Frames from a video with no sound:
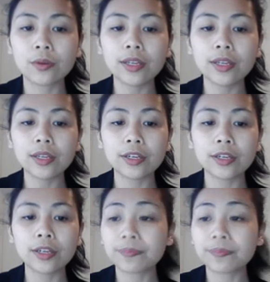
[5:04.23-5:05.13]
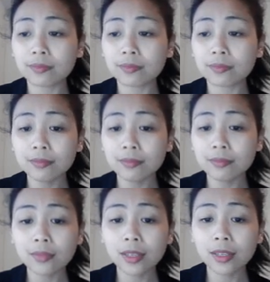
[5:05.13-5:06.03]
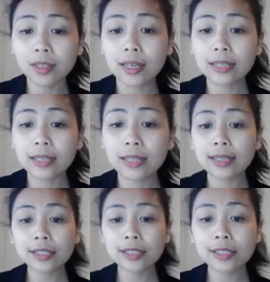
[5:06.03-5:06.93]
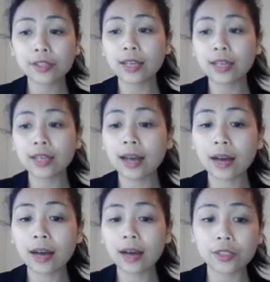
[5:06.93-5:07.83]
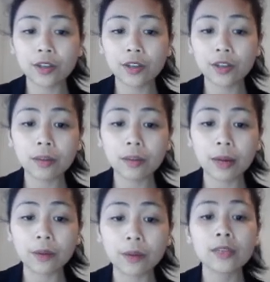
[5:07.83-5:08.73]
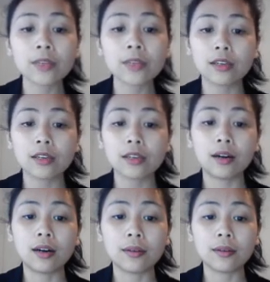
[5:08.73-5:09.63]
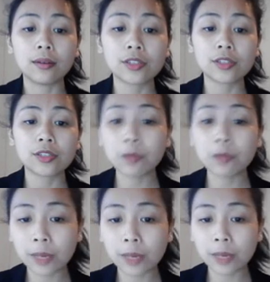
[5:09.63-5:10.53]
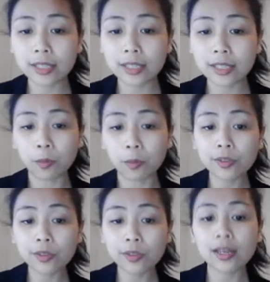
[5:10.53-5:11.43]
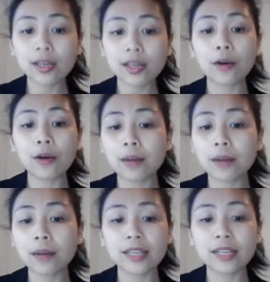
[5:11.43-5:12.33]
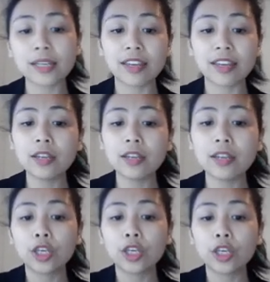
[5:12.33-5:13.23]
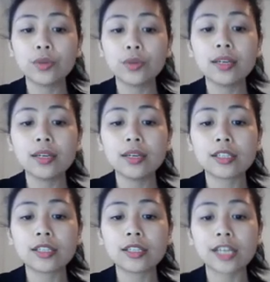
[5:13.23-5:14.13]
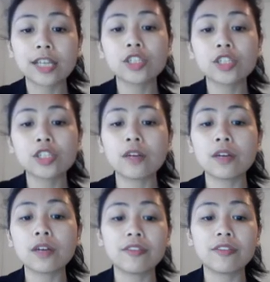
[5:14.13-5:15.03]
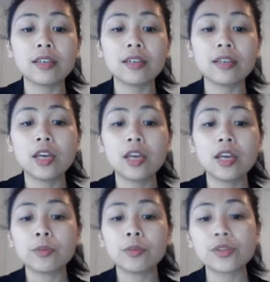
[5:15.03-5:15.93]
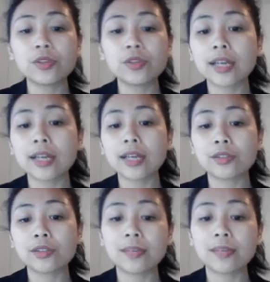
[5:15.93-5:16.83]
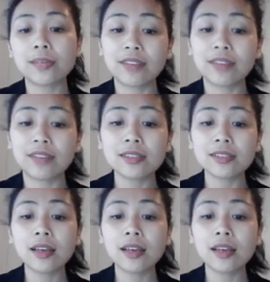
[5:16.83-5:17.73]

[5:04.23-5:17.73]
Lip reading: look at here. In the lesson today, I will talk about sample space, sample points, outcomes, event, union, intersection of event, mutually exclusive events